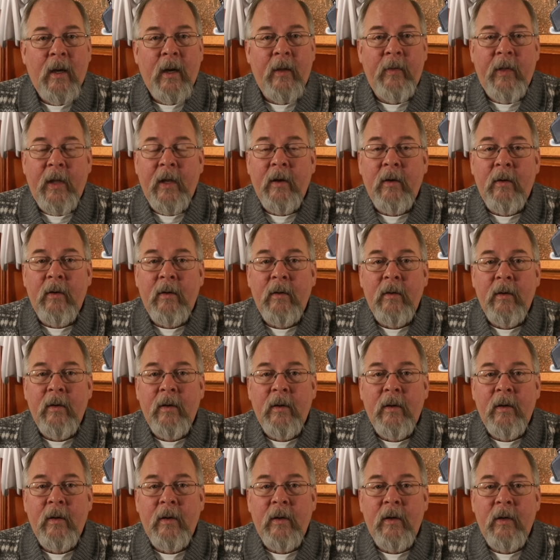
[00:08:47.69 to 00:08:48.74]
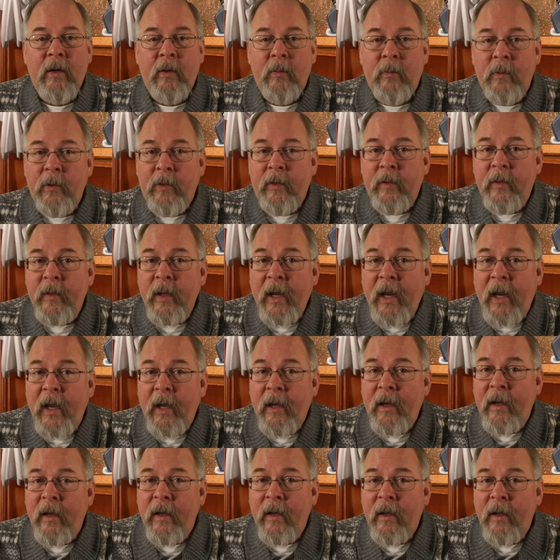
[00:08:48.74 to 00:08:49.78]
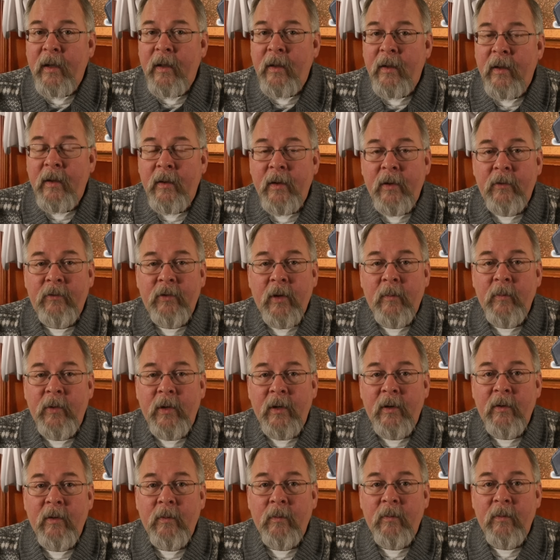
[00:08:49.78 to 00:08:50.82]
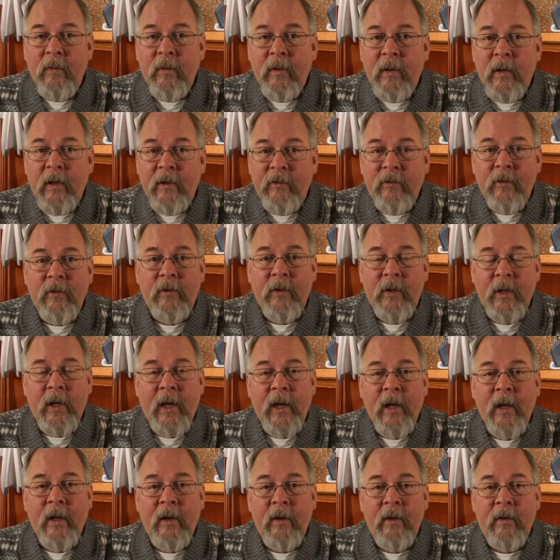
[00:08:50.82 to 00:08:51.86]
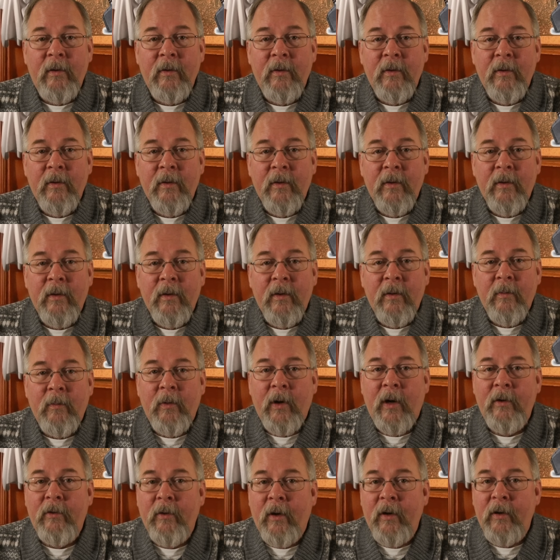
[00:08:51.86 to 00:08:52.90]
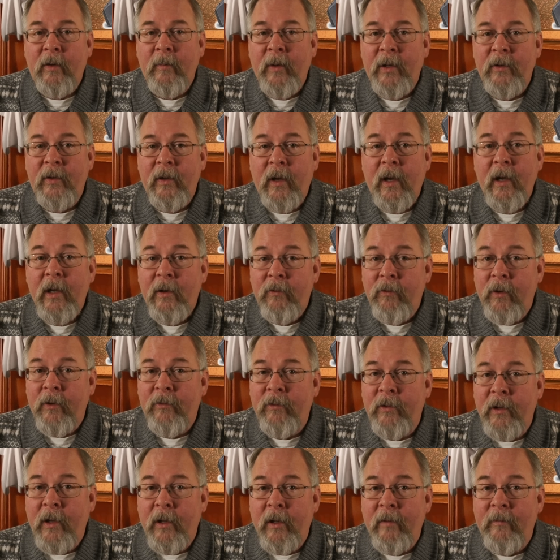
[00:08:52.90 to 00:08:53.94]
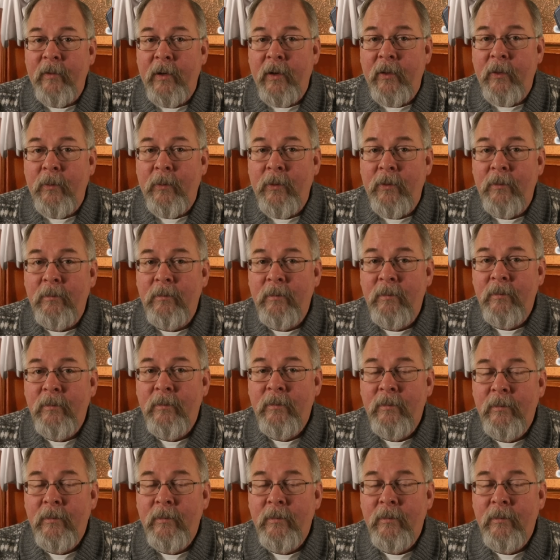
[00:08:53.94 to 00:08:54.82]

And then you would think that some didn't listen to the end, where I talked about I addressed the elephant in the room.